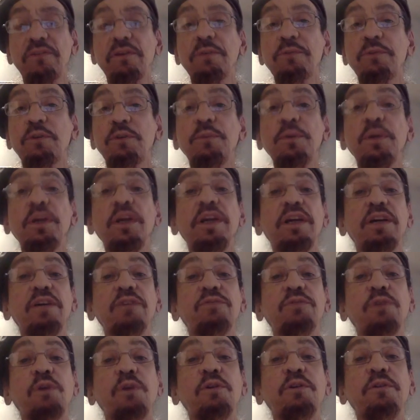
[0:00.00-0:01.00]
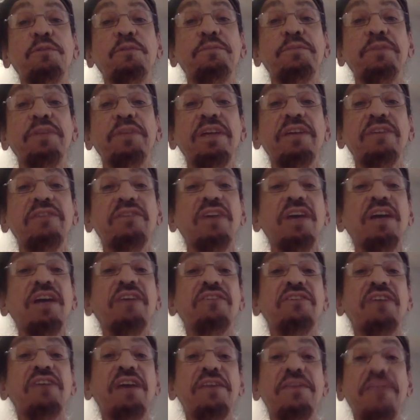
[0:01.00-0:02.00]
of community control of police
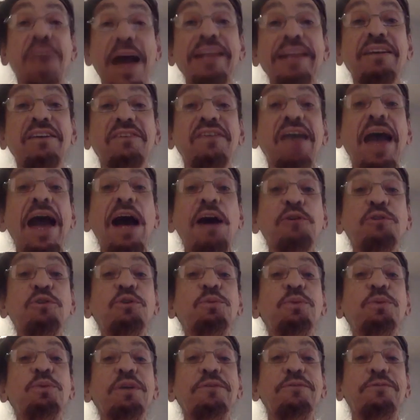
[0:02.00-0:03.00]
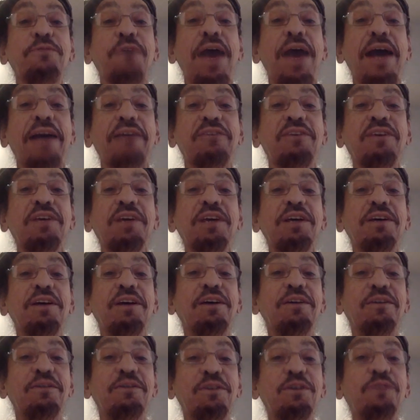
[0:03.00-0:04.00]
say that is how you, in fact,
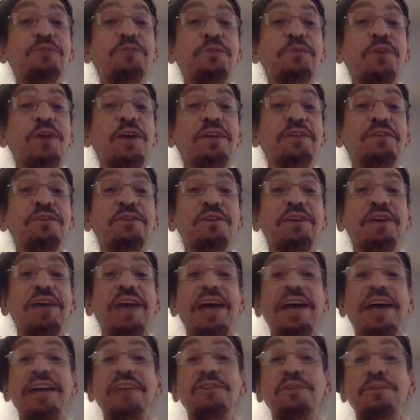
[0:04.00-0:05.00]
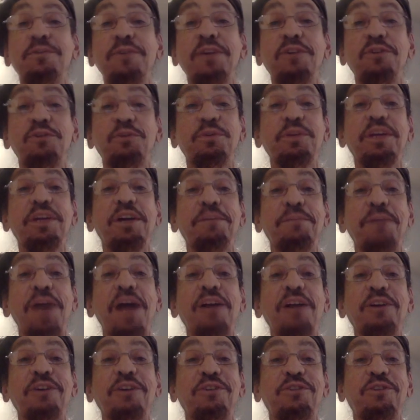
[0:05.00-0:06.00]
defund and eventually
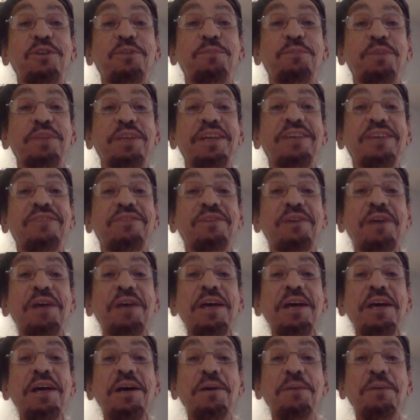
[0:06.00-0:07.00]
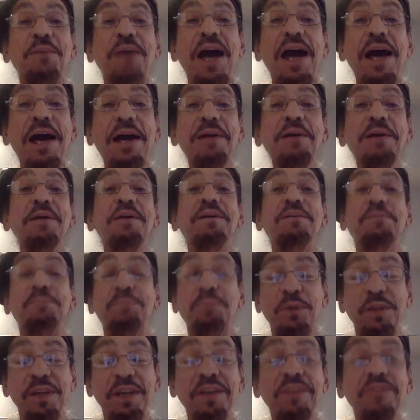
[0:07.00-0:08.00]
abolish the police, by
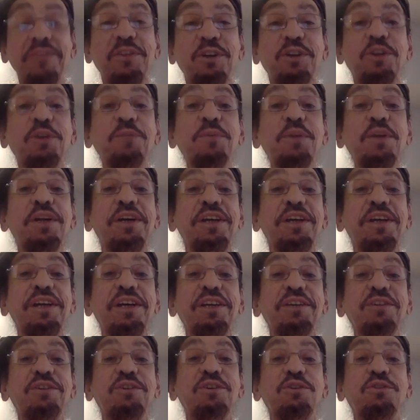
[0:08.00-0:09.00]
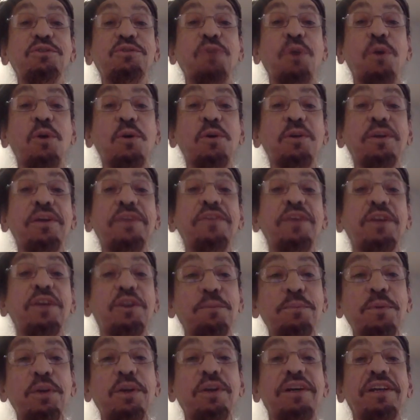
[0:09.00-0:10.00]
putting the community in control, and the
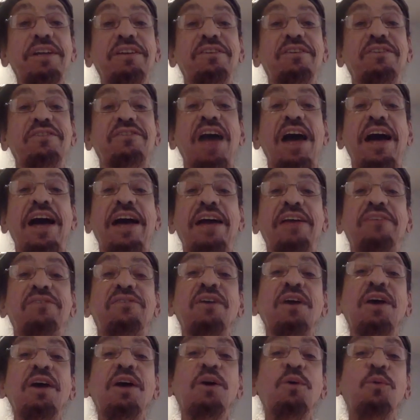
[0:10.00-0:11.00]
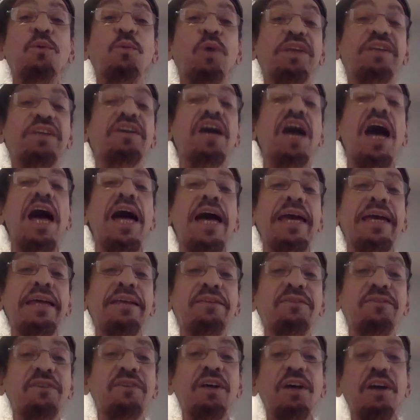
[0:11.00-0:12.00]
community decides what
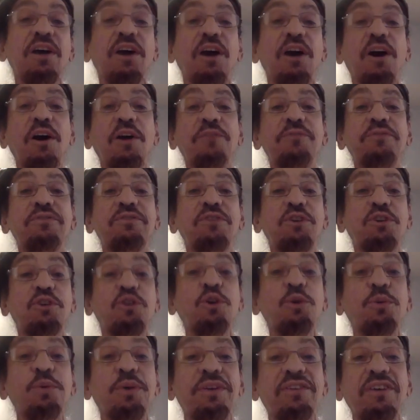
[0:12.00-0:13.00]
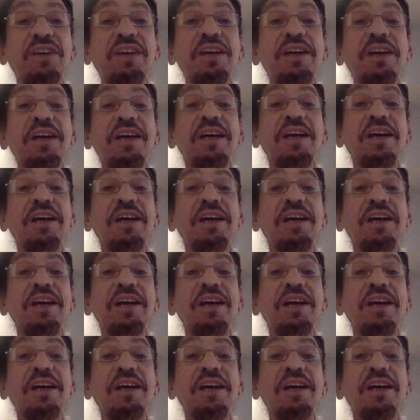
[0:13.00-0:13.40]
kind of security